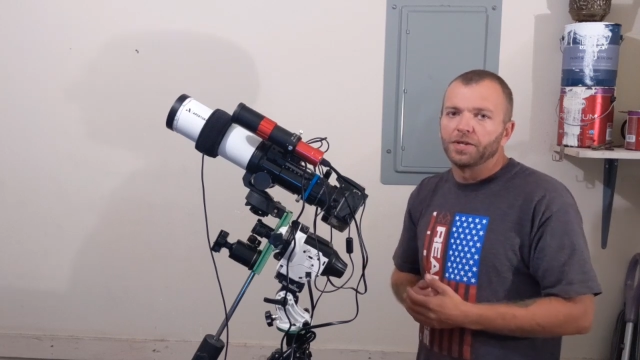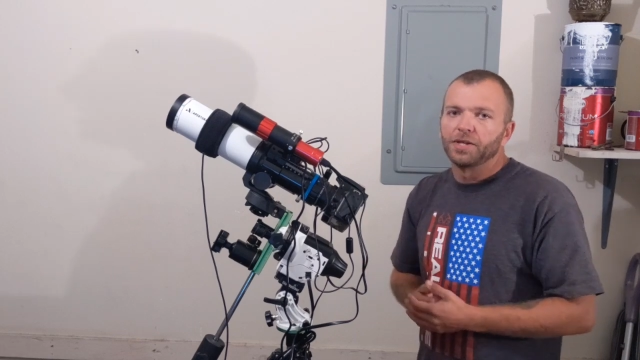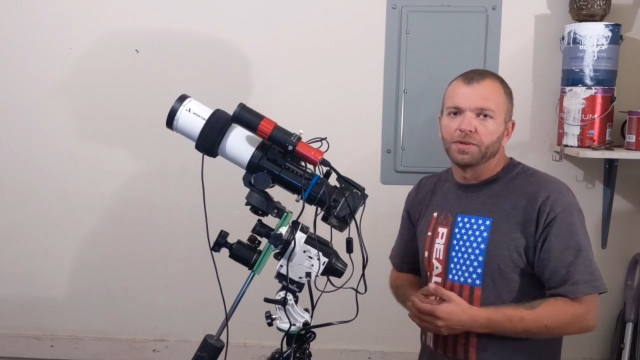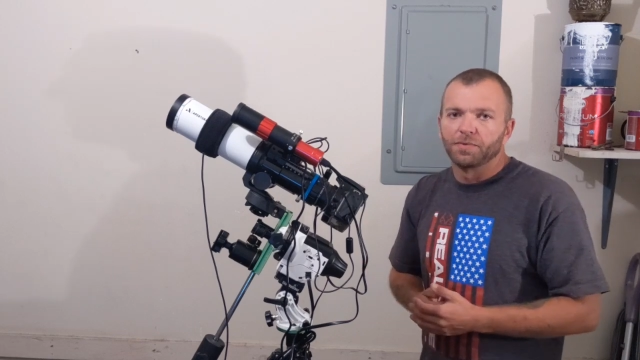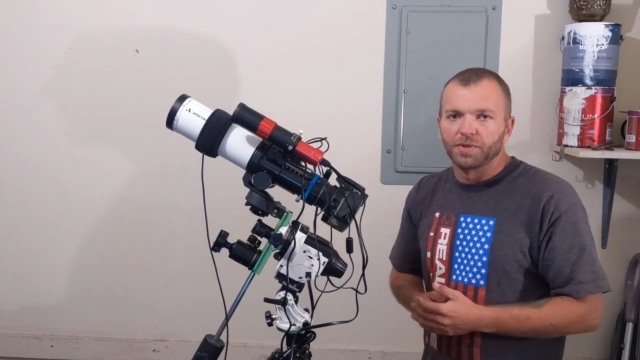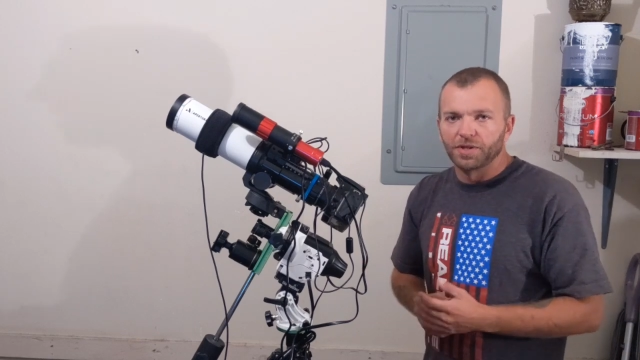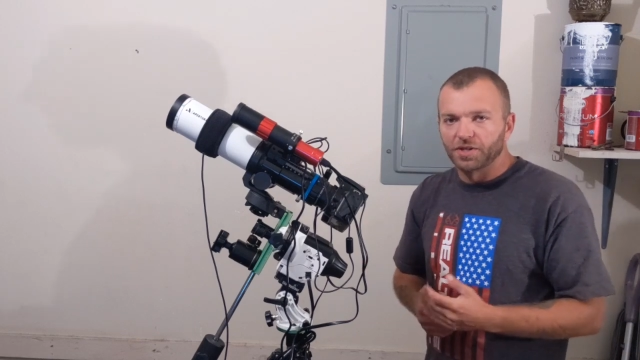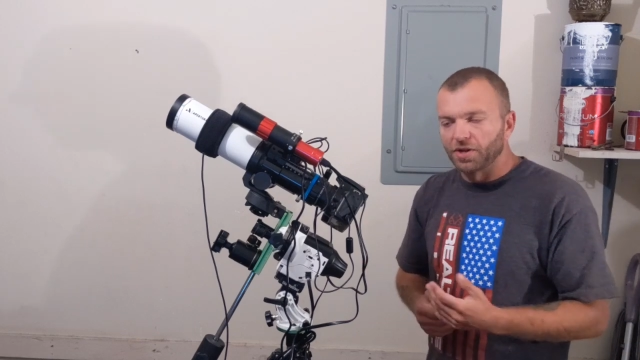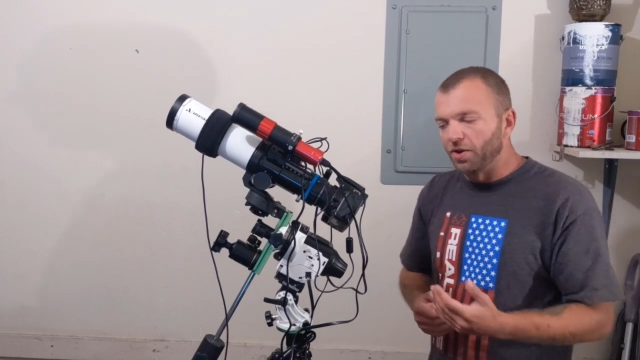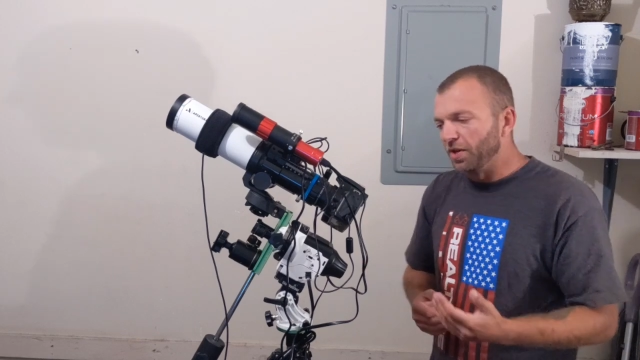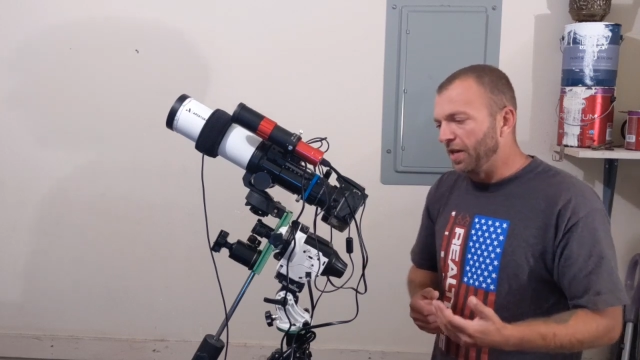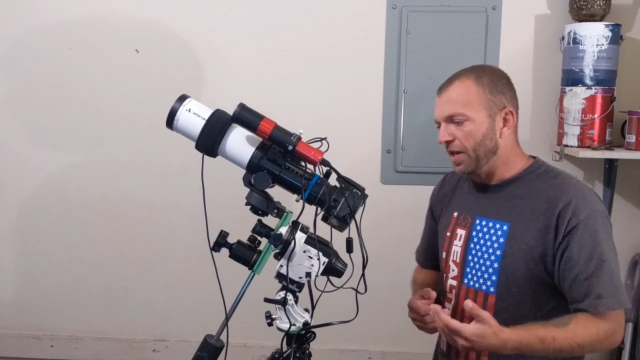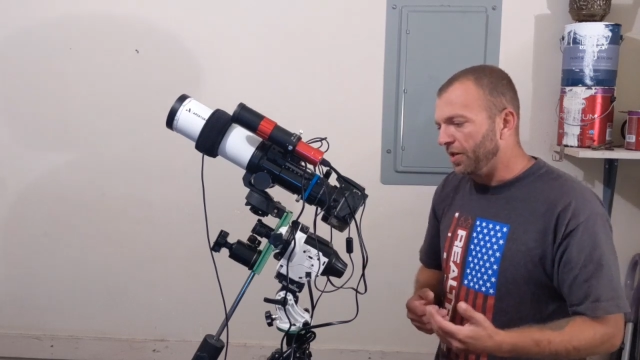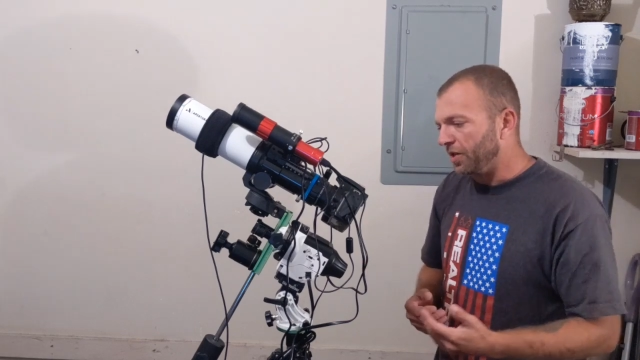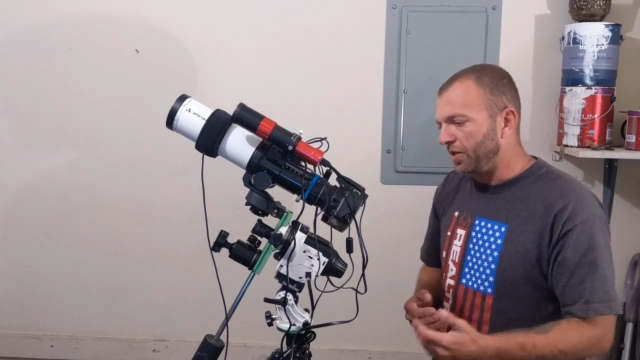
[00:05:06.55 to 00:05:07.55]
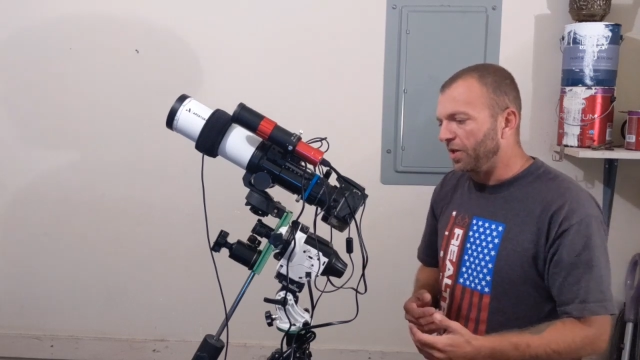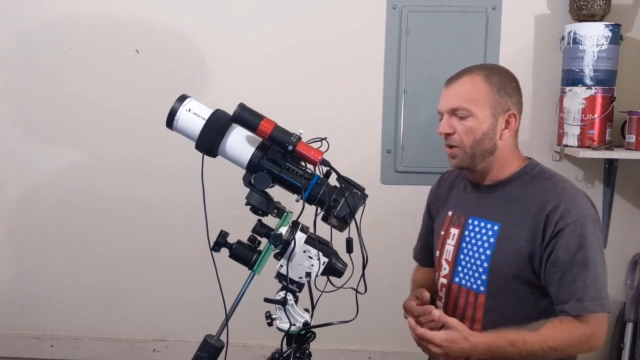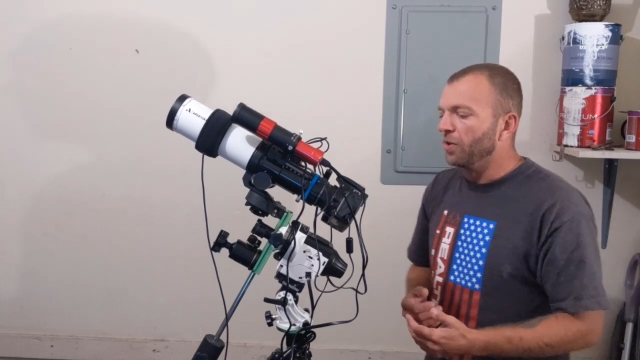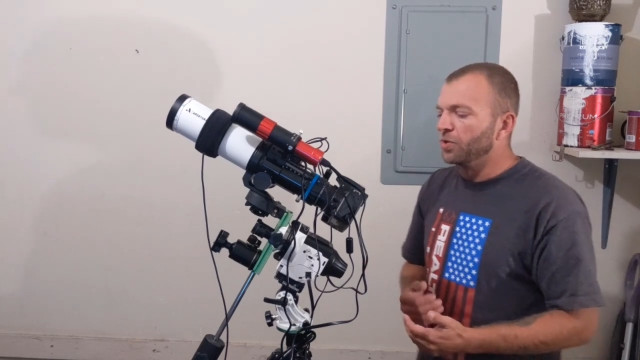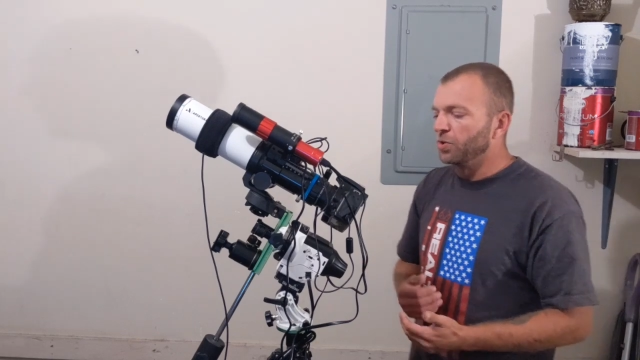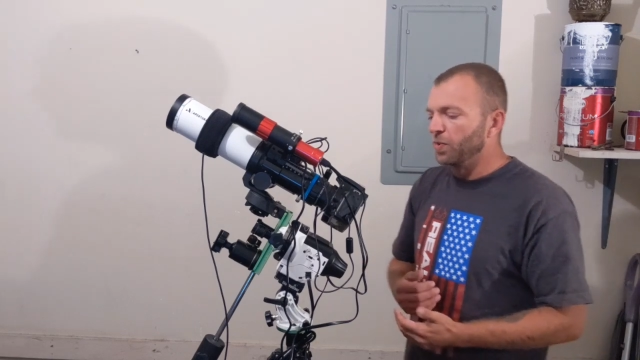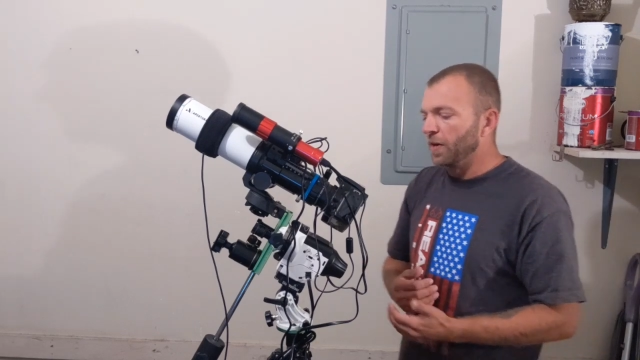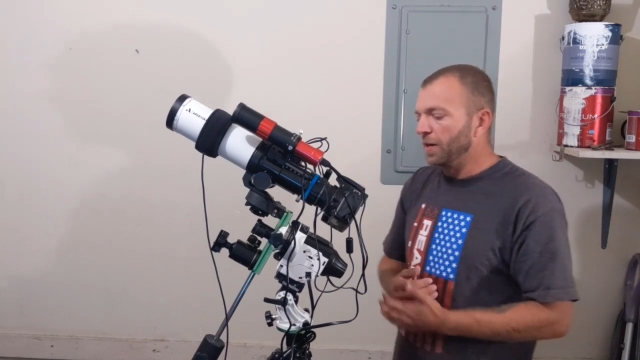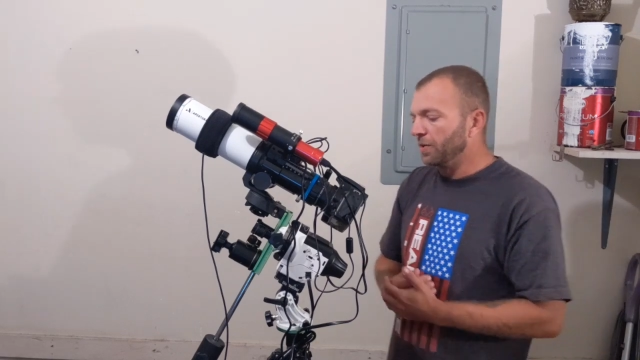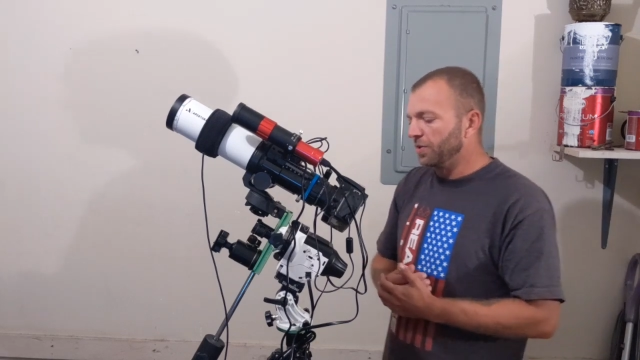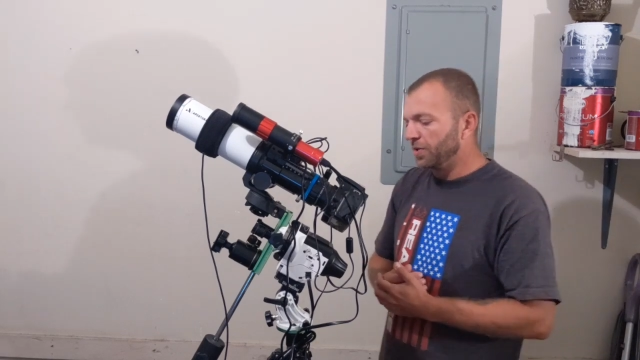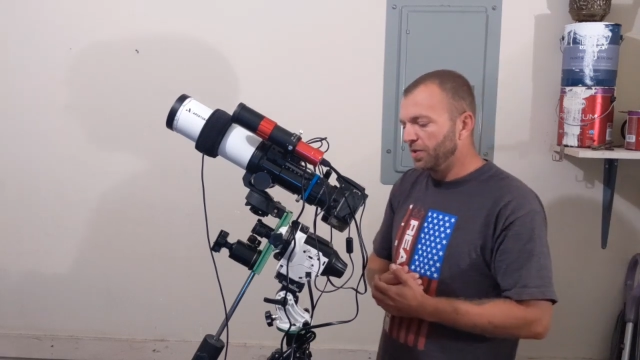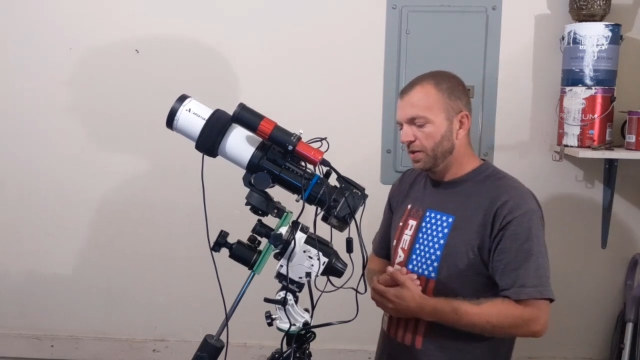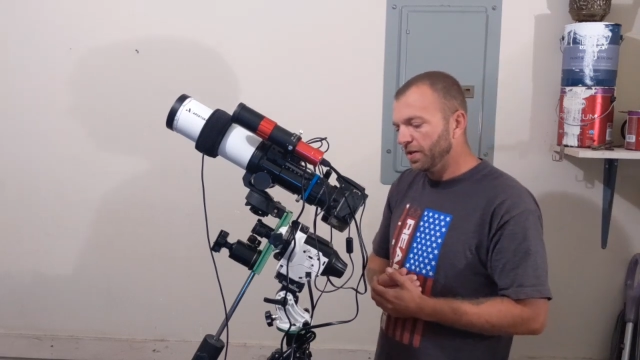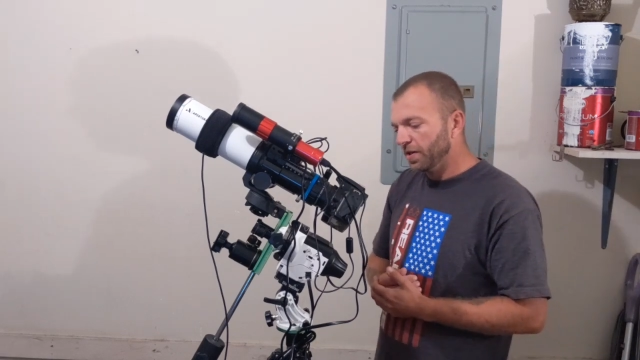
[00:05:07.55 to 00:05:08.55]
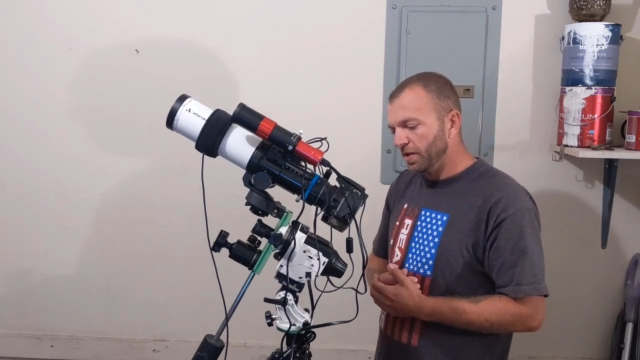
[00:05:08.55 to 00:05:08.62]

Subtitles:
started getting star trails.